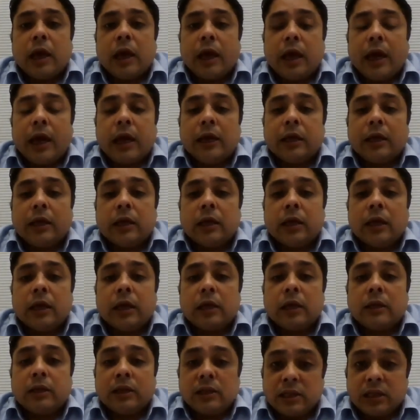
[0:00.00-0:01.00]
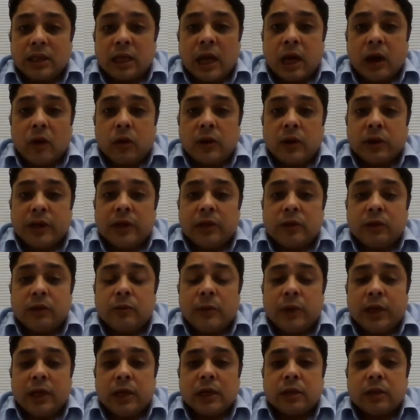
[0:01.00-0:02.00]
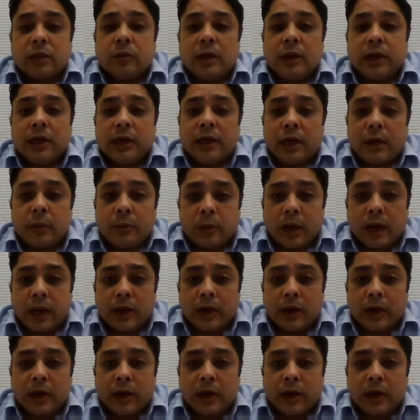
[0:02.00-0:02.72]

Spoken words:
And this is how it has been explained in our